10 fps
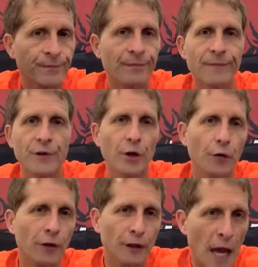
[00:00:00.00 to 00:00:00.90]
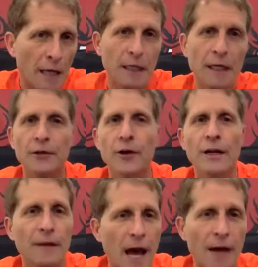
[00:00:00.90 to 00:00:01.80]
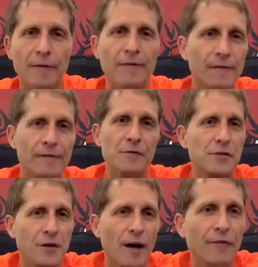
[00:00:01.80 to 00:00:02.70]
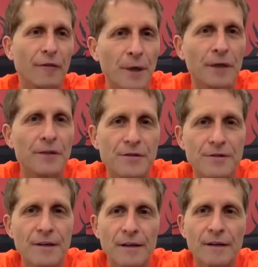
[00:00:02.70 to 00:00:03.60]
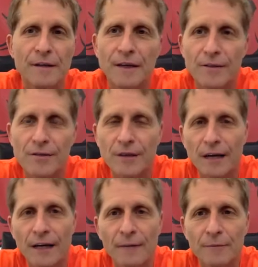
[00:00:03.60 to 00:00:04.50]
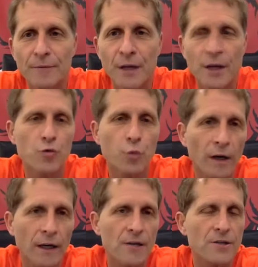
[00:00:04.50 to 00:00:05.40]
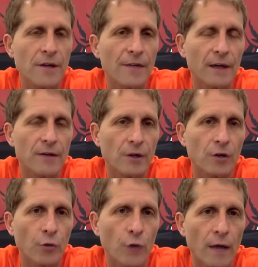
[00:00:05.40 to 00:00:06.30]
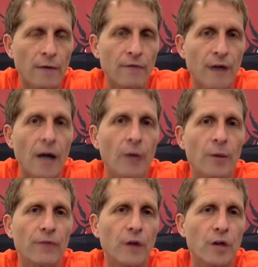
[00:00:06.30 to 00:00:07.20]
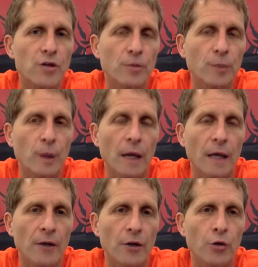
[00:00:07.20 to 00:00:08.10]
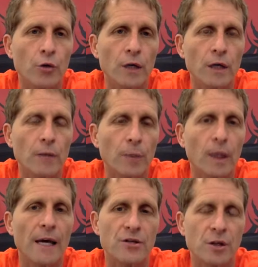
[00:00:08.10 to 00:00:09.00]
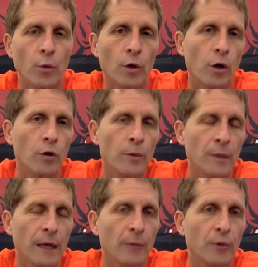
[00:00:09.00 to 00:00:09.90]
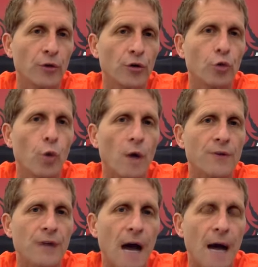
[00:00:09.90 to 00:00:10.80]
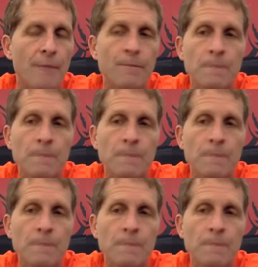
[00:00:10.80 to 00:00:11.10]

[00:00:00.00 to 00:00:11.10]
you know, the lighting or any of that stuff. I mean, it is what it is. I think it's a great environment for us to play in, a unique place that we'll only be able to do one time,